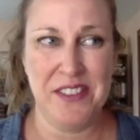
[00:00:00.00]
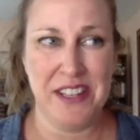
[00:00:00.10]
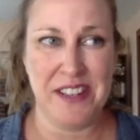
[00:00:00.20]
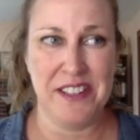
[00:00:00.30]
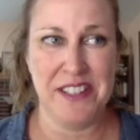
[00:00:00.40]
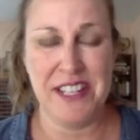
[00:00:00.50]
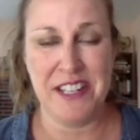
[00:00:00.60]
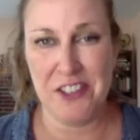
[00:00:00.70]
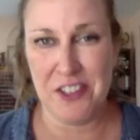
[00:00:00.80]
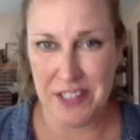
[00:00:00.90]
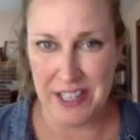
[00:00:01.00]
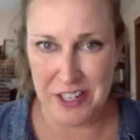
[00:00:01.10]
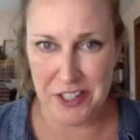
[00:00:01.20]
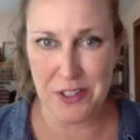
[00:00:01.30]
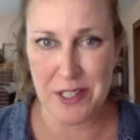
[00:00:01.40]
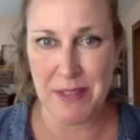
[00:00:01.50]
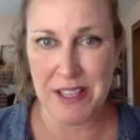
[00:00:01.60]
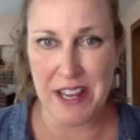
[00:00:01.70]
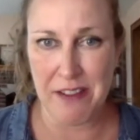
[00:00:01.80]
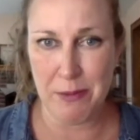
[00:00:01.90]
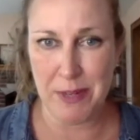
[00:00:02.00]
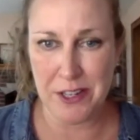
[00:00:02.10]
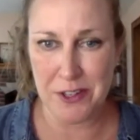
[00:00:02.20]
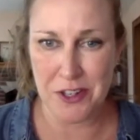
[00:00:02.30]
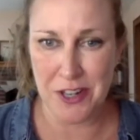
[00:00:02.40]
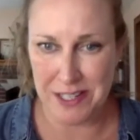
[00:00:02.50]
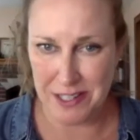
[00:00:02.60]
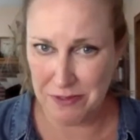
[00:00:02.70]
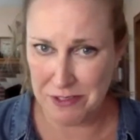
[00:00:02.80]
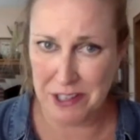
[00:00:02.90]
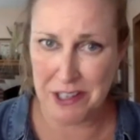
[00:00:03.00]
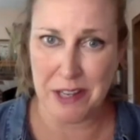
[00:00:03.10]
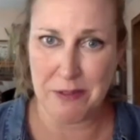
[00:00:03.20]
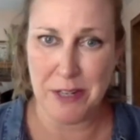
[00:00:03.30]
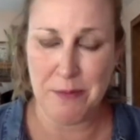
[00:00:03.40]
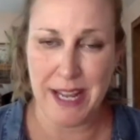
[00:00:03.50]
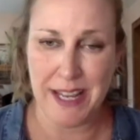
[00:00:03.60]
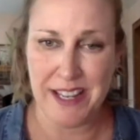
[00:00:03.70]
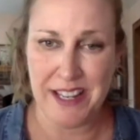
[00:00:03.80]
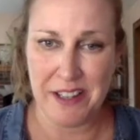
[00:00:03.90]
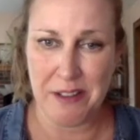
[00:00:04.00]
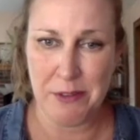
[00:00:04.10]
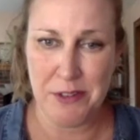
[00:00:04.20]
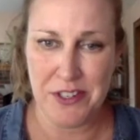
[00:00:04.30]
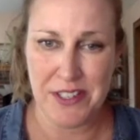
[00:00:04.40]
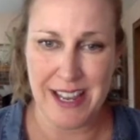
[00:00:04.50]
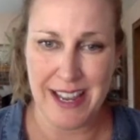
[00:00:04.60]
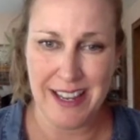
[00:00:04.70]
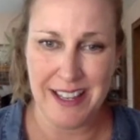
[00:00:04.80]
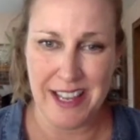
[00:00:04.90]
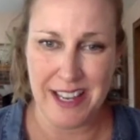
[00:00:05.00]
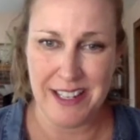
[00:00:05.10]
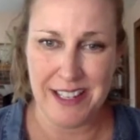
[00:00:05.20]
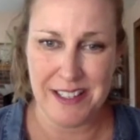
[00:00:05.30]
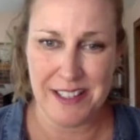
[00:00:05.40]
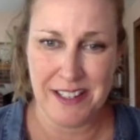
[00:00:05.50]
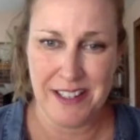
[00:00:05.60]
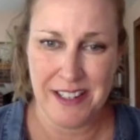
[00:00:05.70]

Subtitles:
like a signature dish or something that everybody goes crazy for, like when you make it, like what would you say that is?